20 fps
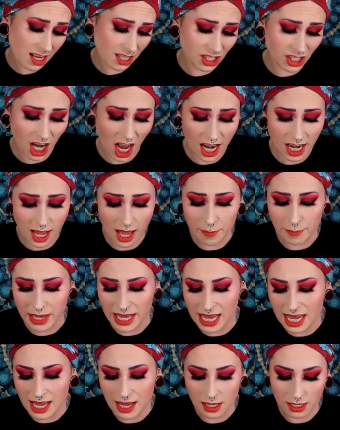Shauna
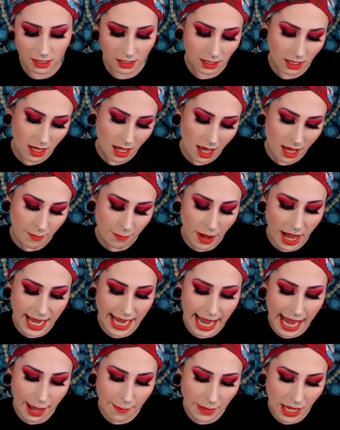B.
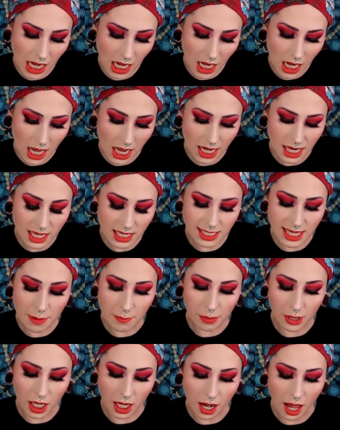Miami, and it is a
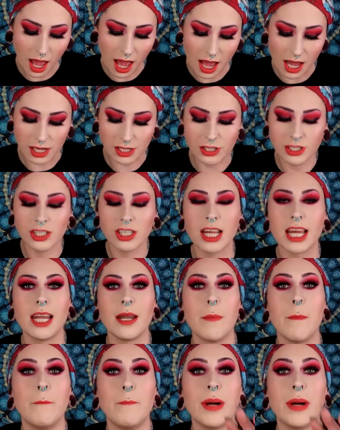blush in